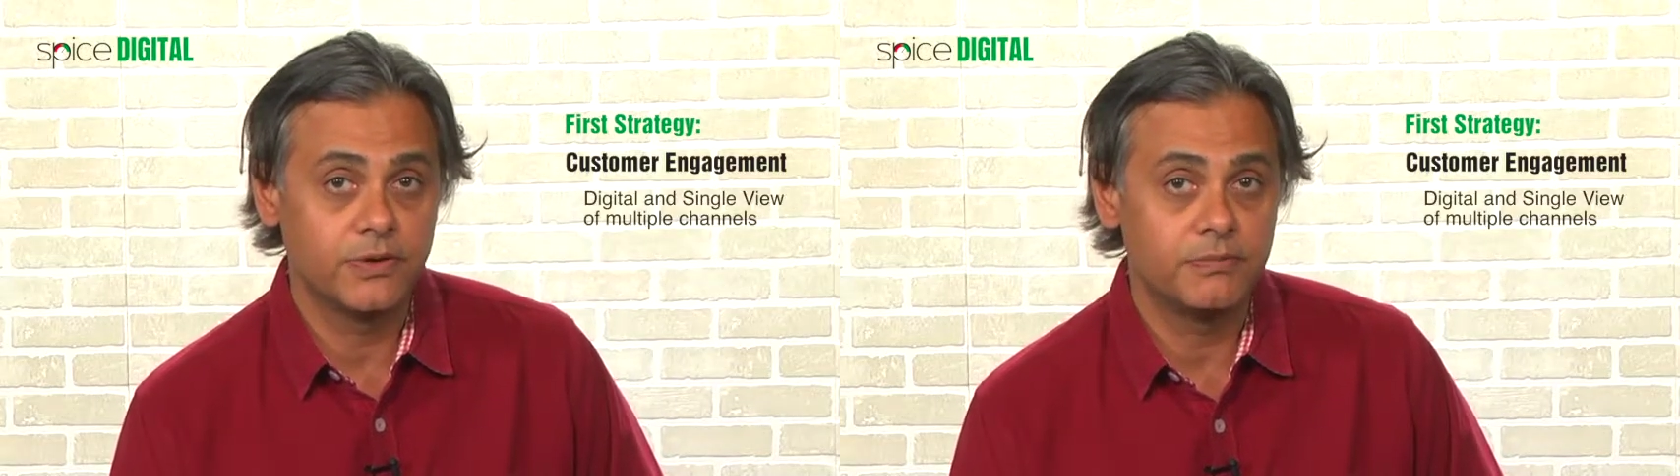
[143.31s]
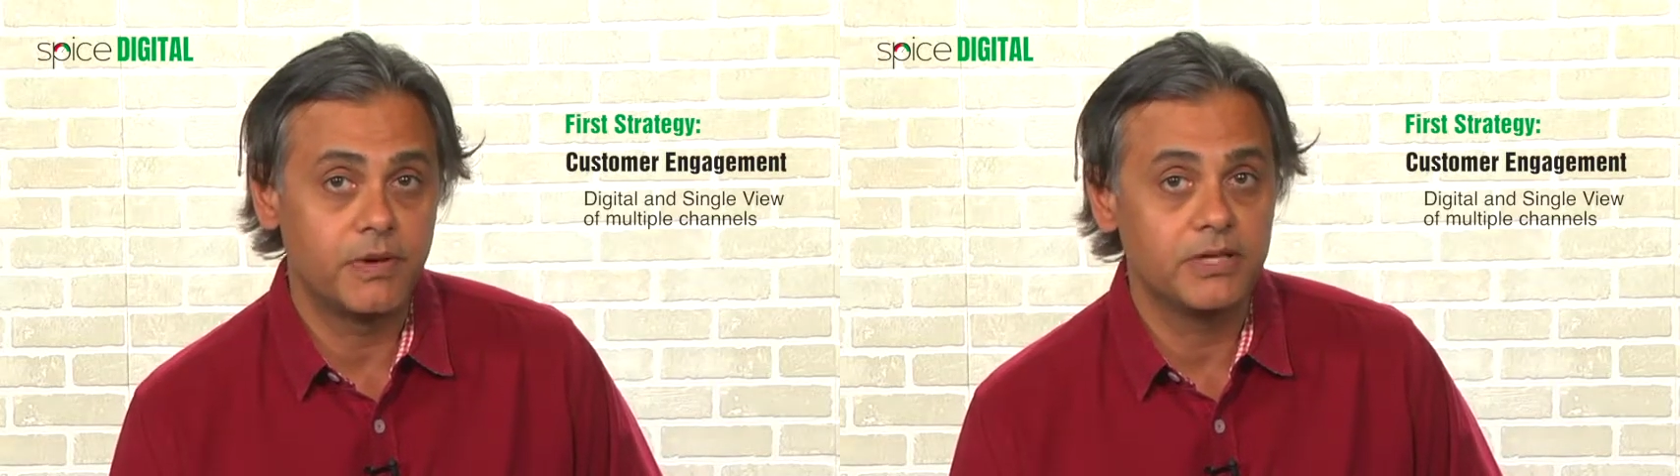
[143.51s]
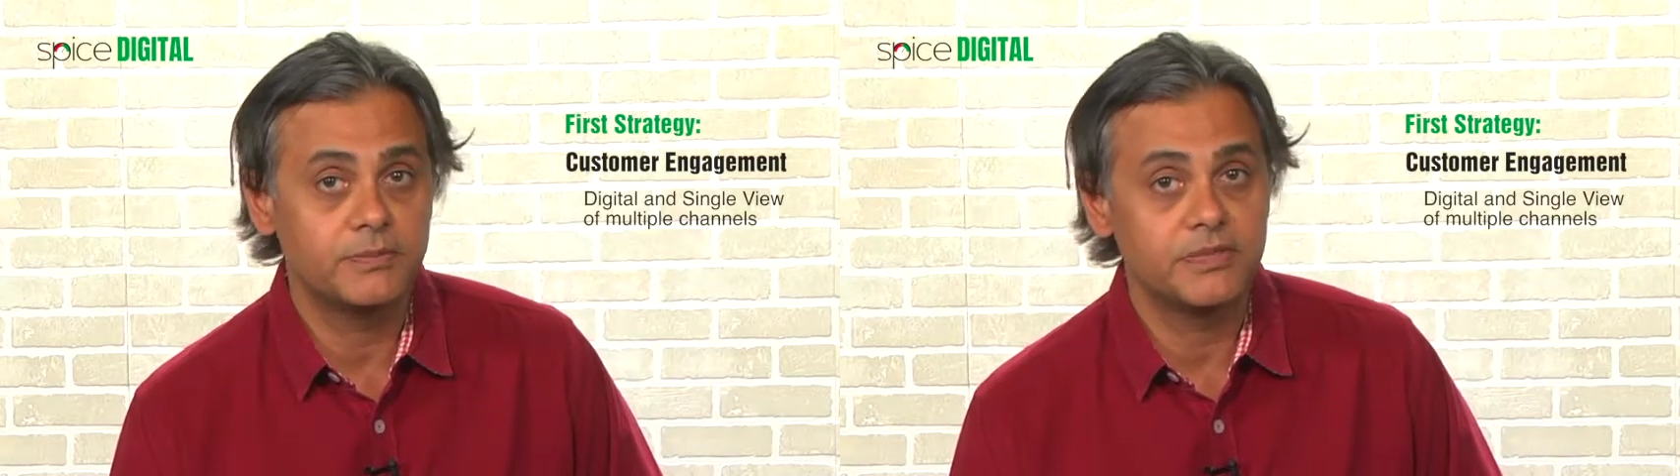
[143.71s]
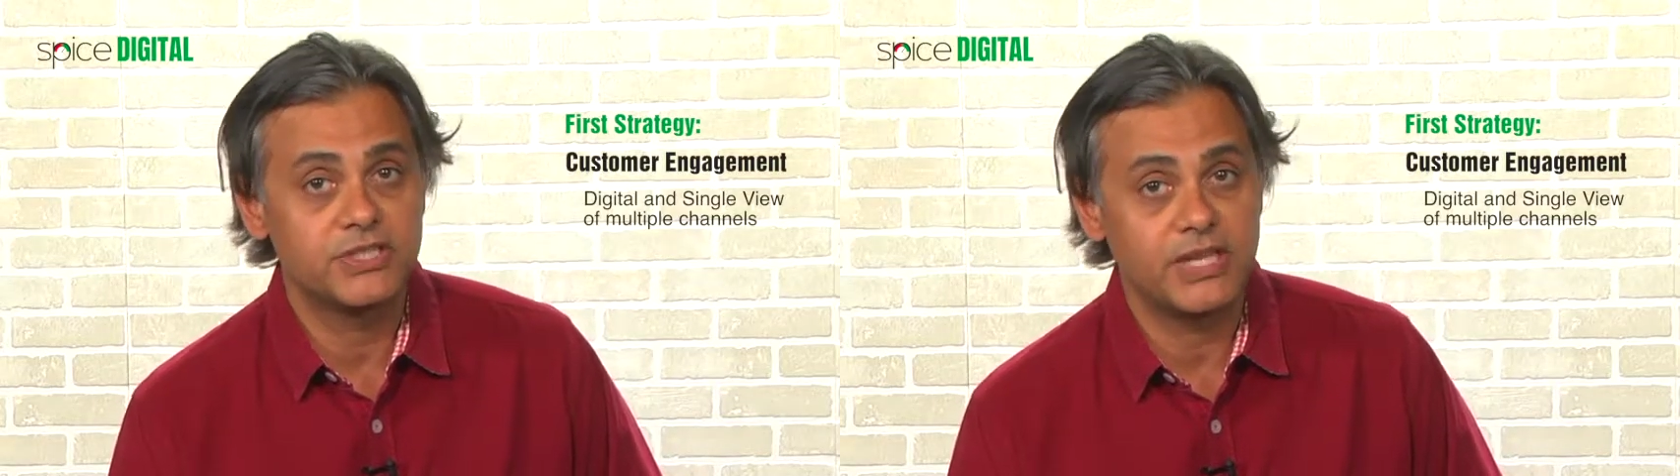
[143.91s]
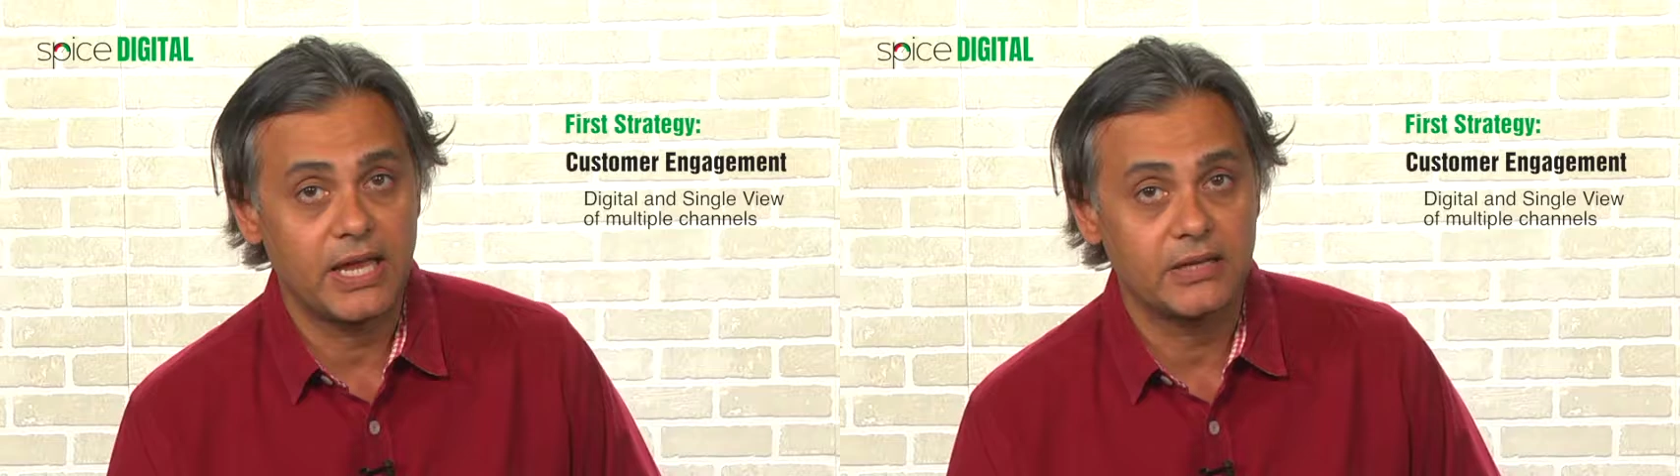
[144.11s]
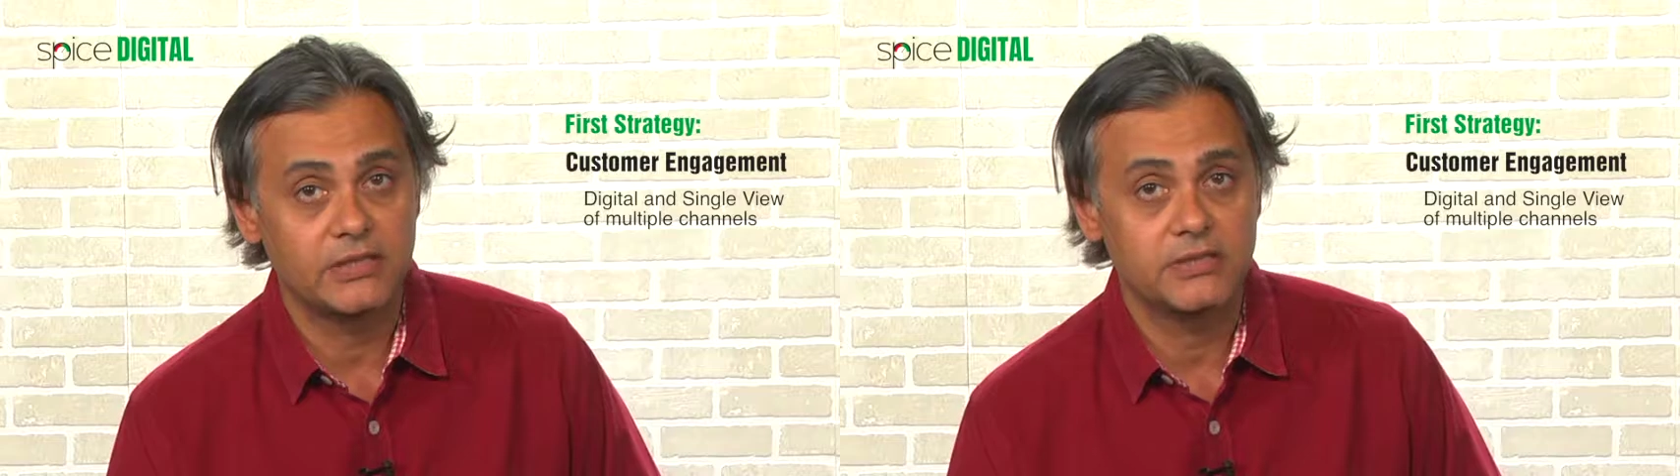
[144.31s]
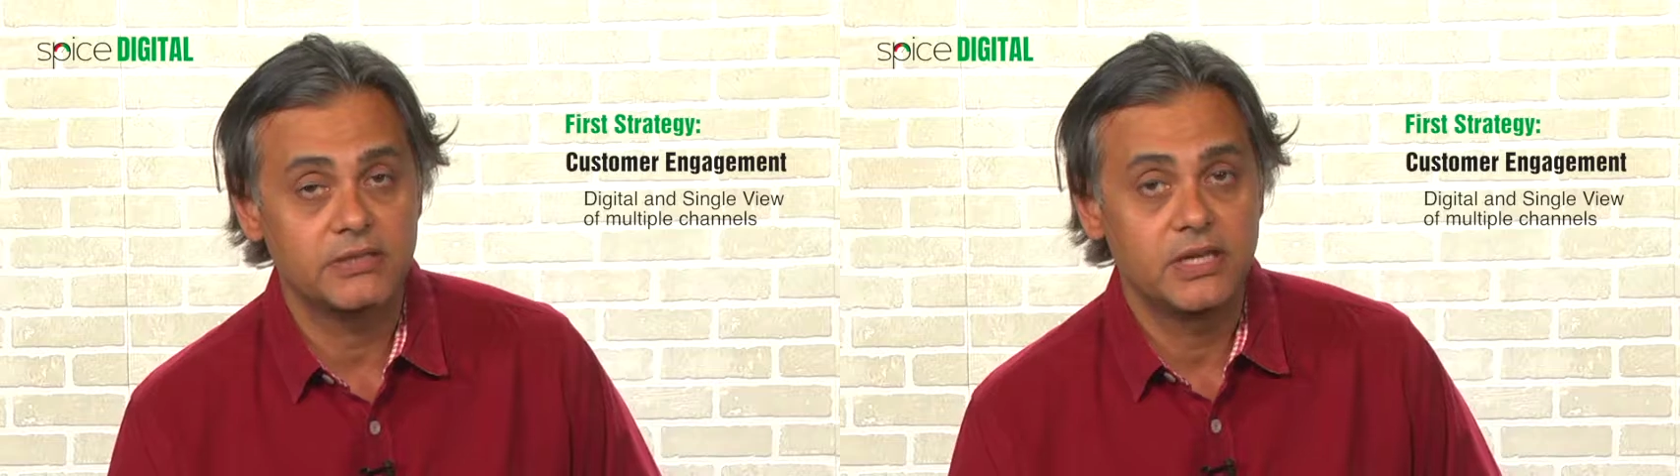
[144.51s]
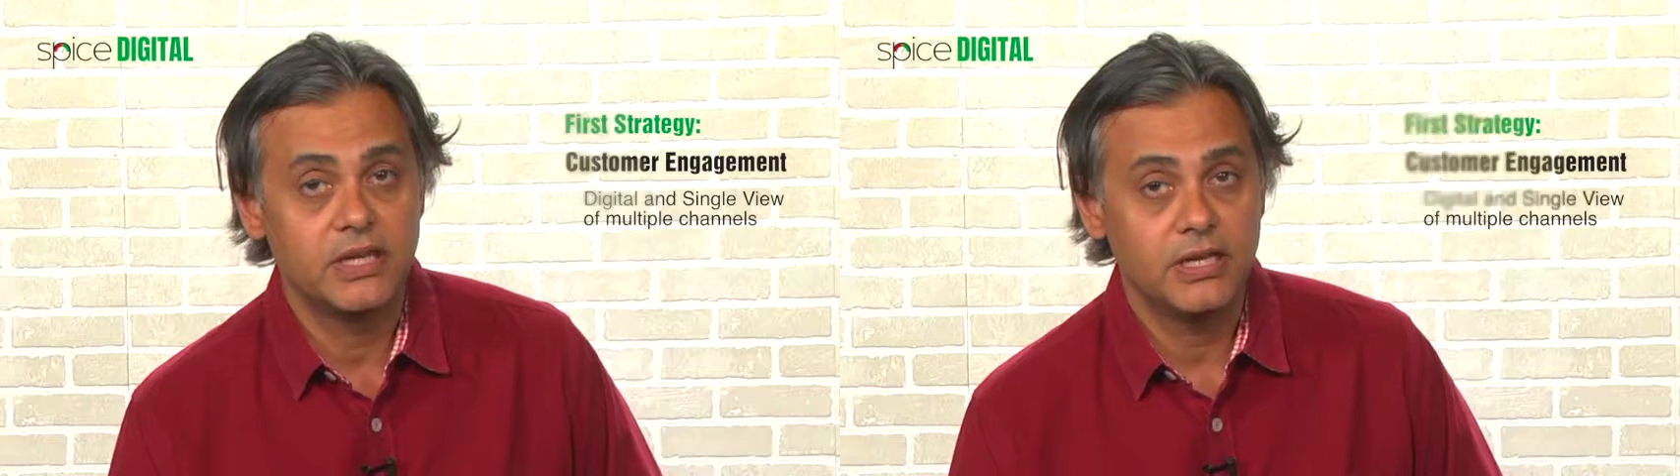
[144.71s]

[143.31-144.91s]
of multiple channels